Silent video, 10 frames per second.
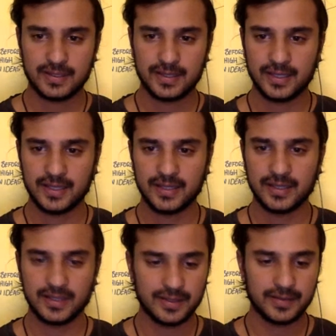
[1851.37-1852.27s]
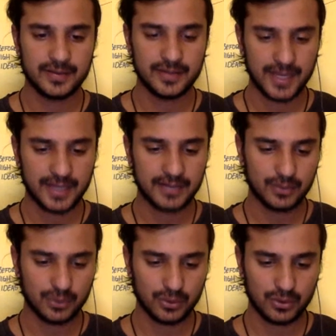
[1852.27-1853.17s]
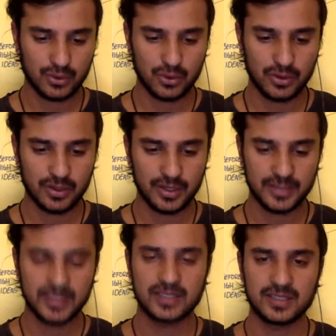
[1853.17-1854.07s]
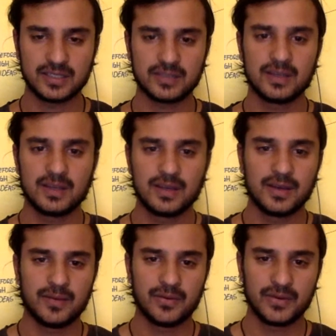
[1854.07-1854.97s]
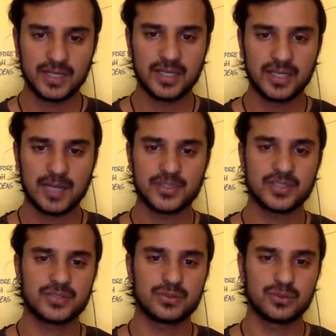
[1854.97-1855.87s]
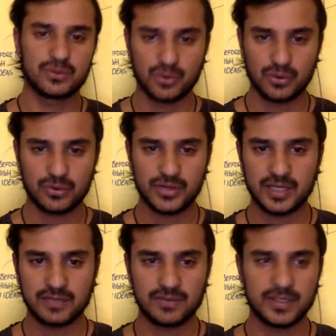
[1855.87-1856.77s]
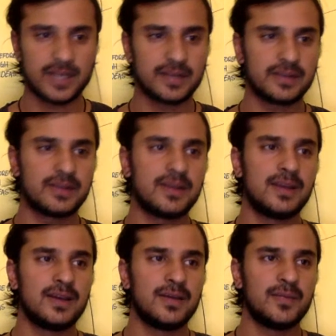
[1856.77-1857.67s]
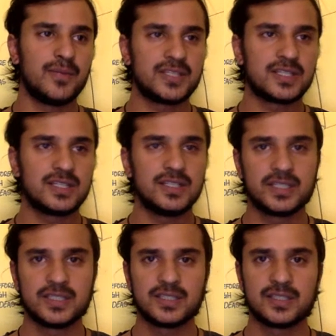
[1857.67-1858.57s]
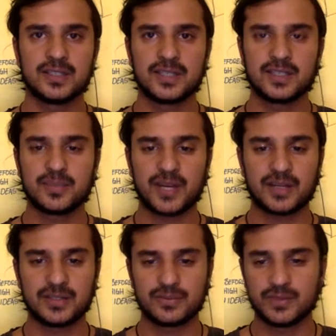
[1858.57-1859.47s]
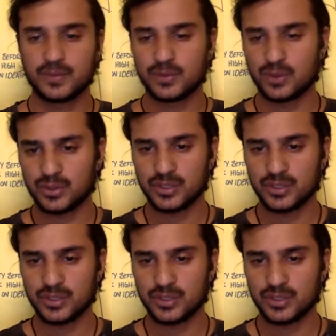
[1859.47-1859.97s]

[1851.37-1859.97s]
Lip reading: And that whole core thinking really helps us to grow creatively. And basically it is as a practice. We will go to